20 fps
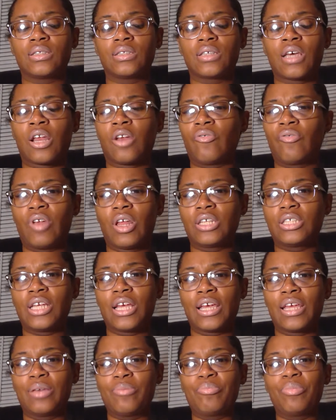I don't feel like
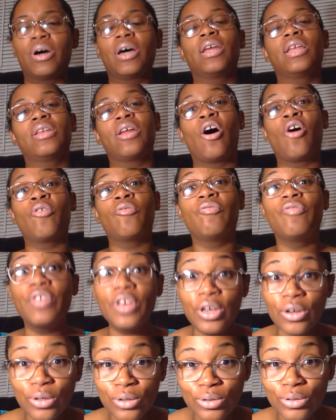checking. But on
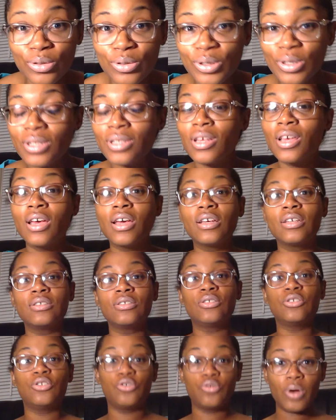Views,
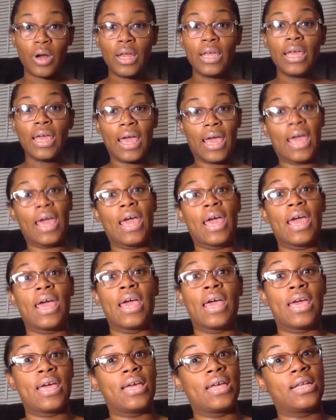Drake
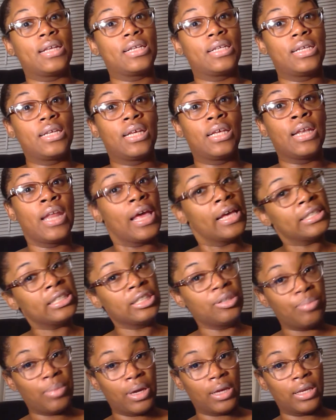had an
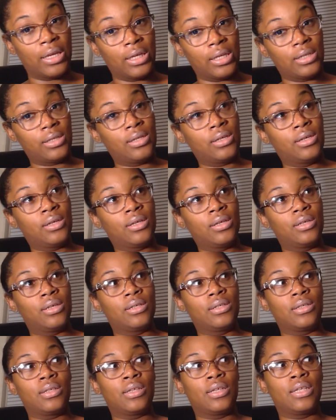estimated,
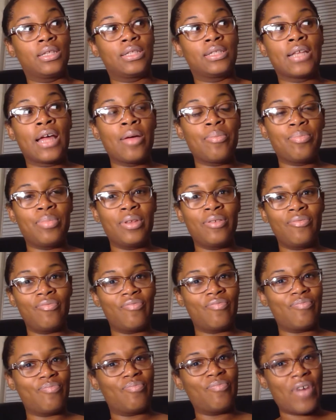it's not
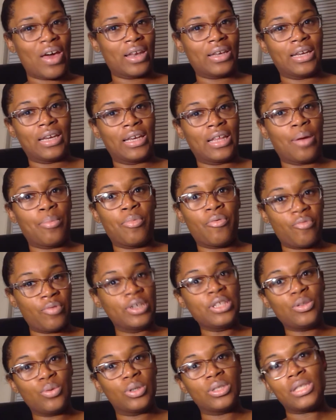been validated yet, but
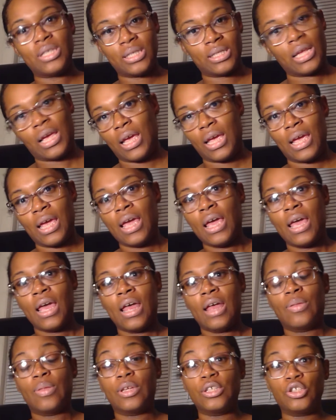resources say
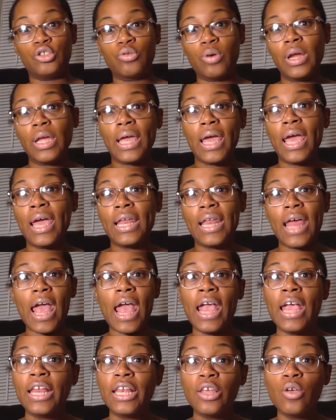that Drake had
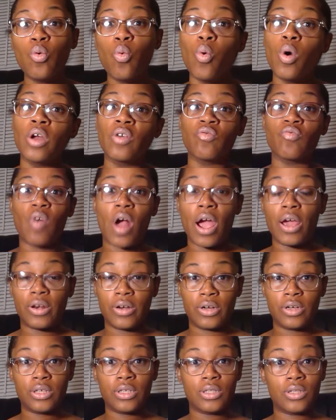81
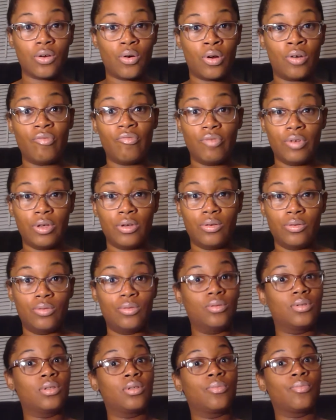writers on
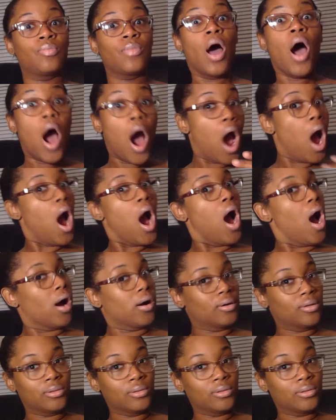Views. You